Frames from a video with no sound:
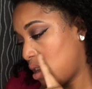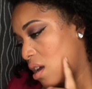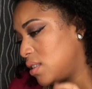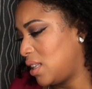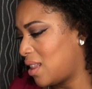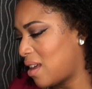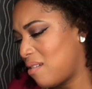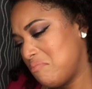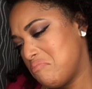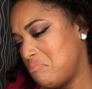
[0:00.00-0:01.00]
Y'all see
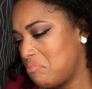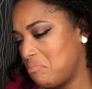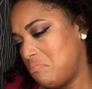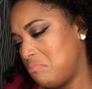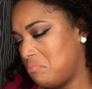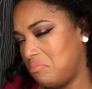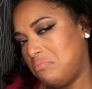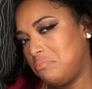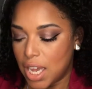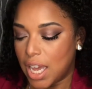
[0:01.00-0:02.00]
that? Mm-mm-mm.
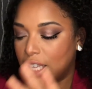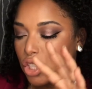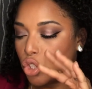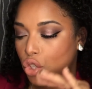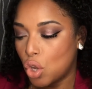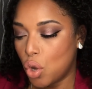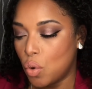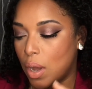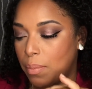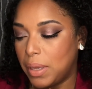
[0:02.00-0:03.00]
It's
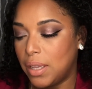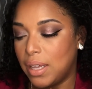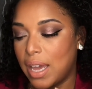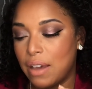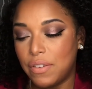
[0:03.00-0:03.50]
so appealing.